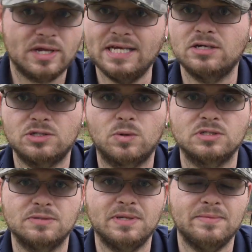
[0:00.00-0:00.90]
geared
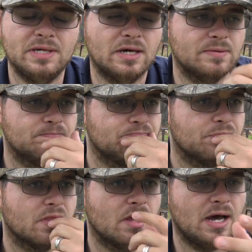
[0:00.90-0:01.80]
towards the BB gun.
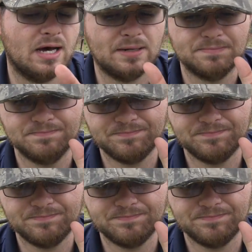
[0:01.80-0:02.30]
Um,